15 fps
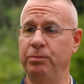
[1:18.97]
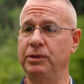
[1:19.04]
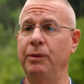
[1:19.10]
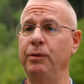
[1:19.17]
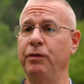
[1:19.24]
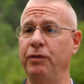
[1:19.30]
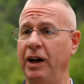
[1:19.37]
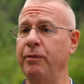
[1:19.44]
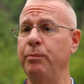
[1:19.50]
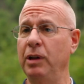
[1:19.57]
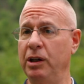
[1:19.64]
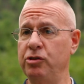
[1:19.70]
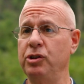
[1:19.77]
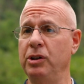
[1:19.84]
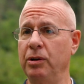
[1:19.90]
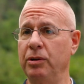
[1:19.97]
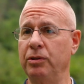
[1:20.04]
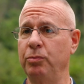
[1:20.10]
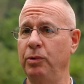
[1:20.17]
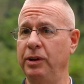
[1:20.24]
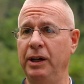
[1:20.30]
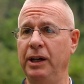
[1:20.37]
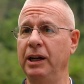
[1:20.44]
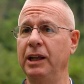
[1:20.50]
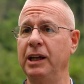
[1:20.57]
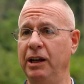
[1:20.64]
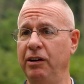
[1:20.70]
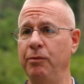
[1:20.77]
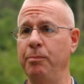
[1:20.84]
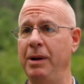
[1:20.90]
75 plus years without any
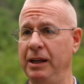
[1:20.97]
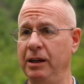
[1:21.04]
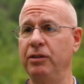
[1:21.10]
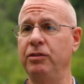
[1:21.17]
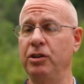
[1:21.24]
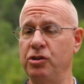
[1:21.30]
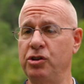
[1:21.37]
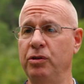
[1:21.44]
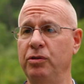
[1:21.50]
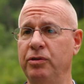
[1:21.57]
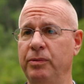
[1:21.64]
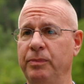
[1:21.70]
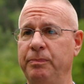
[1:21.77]
kind of maintenance issues.